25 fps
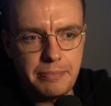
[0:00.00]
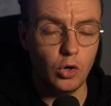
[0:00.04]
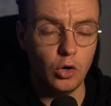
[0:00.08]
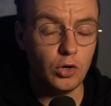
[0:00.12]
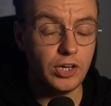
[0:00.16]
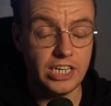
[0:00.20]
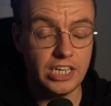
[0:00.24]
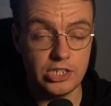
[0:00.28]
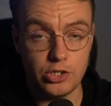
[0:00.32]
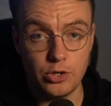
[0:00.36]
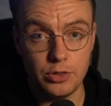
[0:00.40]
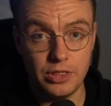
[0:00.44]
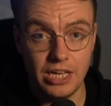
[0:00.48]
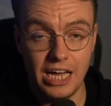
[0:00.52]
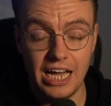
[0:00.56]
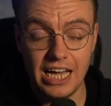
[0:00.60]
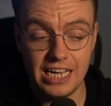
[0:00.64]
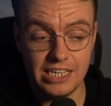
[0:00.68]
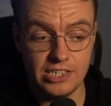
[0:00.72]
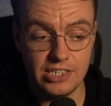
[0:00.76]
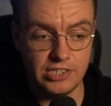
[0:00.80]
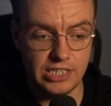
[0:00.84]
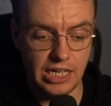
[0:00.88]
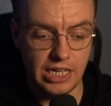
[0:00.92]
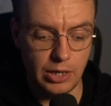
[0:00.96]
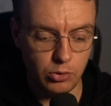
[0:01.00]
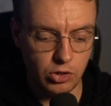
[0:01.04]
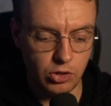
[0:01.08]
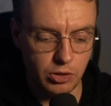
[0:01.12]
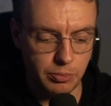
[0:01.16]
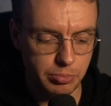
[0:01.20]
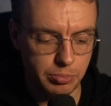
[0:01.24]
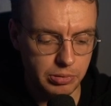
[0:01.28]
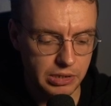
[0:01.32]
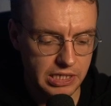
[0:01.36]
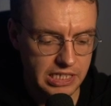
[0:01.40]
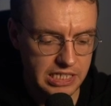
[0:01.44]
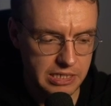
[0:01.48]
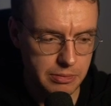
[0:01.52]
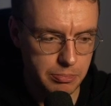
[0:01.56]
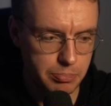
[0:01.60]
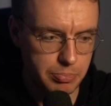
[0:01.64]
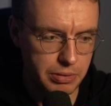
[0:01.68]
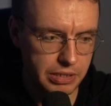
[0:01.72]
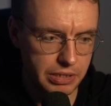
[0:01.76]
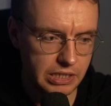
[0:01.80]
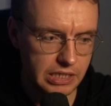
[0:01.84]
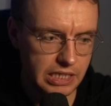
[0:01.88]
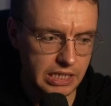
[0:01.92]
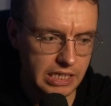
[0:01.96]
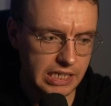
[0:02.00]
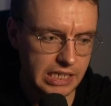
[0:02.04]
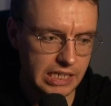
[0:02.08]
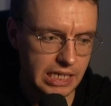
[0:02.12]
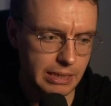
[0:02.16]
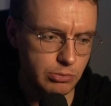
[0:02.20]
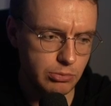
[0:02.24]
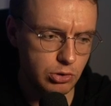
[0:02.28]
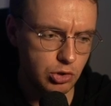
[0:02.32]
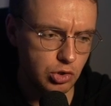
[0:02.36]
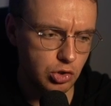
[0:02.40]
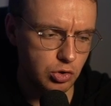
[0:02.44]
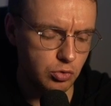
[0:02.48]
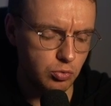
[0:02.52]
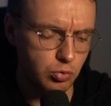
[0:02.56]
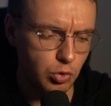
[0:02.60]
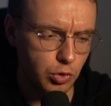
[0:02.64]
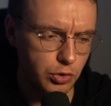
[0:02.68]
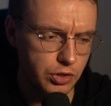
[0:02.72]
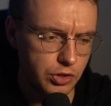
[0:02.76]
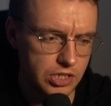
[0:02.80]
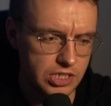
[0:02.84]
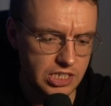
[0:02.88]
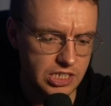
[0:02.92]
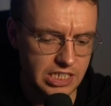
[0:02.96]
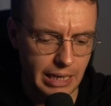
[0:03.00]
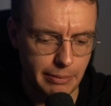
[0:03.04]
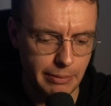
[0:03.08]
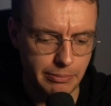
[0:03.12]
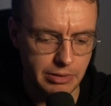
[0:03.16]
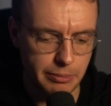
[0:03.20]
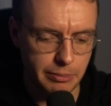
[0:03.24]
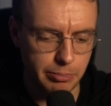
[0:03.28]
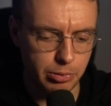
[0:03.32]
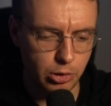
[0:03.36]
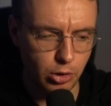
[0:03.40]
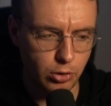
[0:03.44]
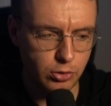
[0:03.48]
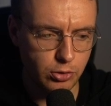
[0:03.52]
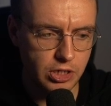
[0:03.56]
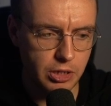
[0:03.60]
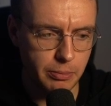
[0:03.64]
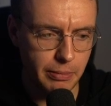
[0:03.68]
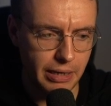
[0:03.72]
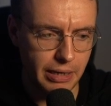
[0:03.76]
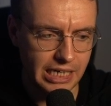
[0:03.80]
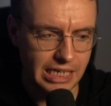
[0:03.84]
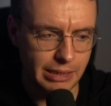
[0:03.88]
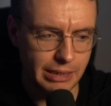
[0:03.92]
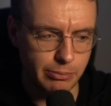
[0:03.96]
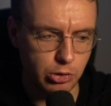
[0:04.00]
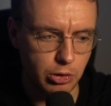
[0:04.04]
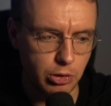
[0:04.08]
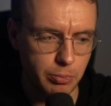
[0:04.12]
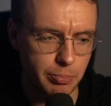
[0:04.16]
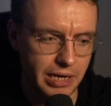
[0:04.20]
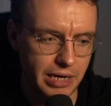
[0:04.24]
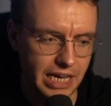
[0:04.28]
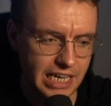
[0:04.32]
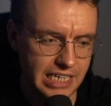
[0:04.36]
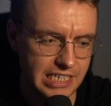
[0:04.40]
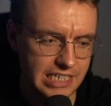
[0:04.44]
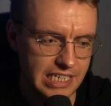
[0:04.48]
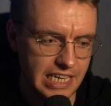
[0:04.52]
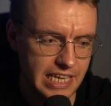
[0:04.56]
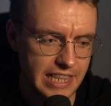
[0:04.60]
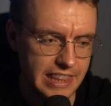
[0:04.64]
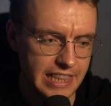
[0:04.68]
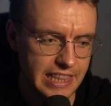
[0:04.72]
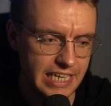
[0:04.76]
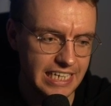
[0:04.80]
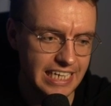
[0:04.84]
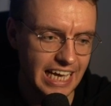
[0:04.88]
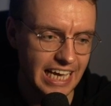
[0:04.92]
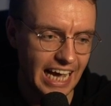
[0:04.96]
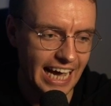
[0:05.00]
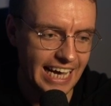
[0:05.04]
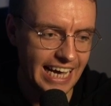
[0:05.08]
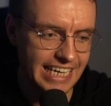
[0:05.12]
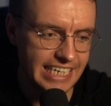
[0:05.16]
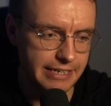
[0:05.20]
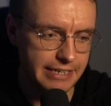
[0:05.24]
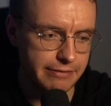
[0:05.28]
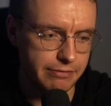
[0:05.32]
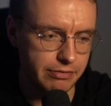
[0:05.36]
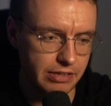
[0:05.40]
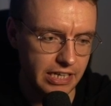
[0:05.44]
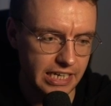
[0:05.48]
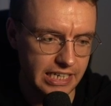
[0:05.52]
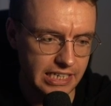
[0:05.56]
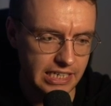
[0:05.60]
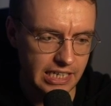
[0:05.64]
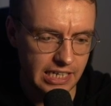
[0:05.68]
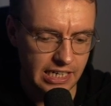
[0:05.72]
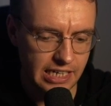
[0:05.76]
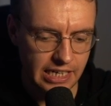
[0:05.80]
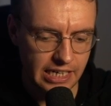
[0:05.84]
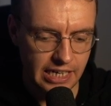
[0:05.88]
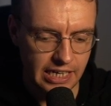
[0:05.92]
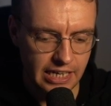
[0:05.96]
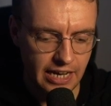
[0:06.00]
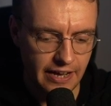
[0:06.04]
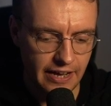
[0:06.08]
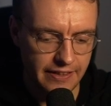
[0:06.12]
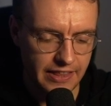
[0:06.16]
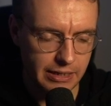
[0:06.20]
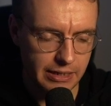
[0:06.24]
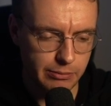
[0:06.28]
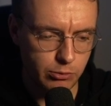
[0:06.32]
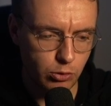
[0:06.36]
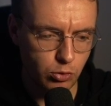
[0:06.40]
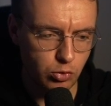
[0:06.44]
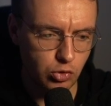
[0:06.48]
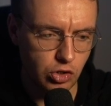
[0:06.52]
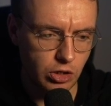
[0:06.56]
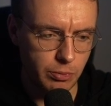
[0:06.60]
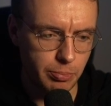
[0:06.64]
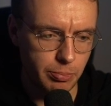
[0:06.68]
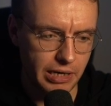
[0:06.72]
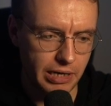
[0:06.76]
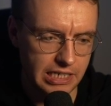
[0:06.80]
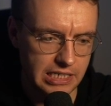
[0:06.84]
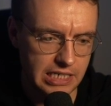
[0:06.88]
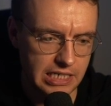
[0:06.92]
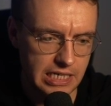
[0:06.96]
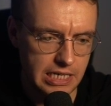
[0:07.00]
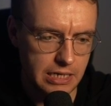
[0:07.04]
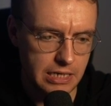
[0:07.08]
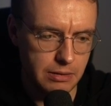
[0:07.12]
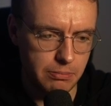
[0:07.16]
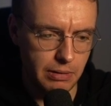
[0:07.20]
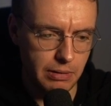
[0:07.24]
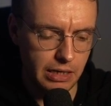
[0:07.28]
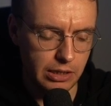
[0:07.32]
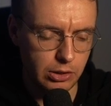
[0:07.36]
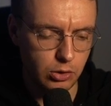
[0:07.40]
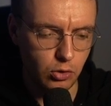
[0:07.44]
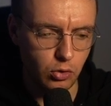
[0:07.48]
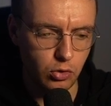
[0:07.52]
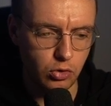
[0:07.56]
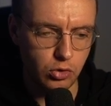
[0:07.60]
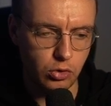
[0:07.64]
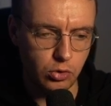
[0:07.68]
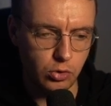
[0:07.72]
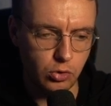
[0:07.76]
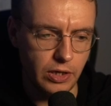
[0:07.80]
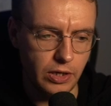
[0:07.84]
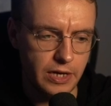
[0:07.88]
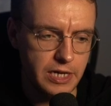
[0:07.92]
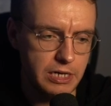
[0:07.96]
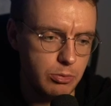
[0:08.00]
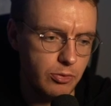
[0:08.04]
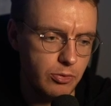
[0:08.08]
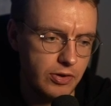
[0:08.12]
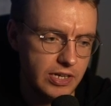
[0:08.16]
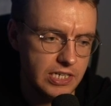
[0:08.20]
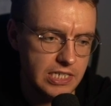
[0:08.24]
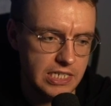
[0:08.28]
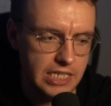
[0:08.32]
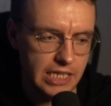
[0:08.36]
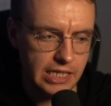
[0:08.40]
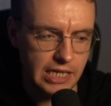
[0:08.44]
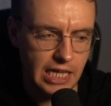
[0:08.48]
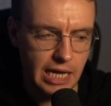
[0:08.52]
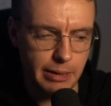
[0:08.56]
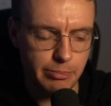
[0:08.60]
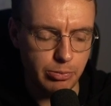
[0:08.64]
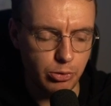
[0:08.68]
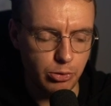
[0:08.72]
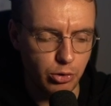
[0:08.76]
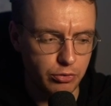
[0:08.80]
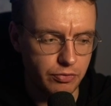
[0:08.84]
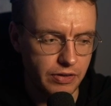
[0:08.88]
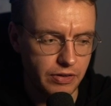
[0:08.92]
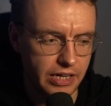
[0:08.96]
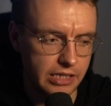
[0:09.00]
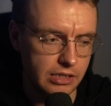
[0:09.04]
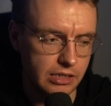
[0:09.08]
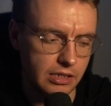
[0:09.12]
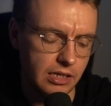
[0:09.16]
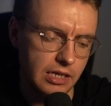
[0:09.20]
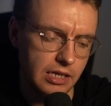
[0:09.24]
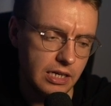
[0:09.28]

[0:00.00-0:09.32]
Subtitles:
Okay, so that has now completed building, and I'm just going to run the SAM deploy command. I'm going to pass in the guided flag, and then I'm also going to pass in my local AWS CLI profile.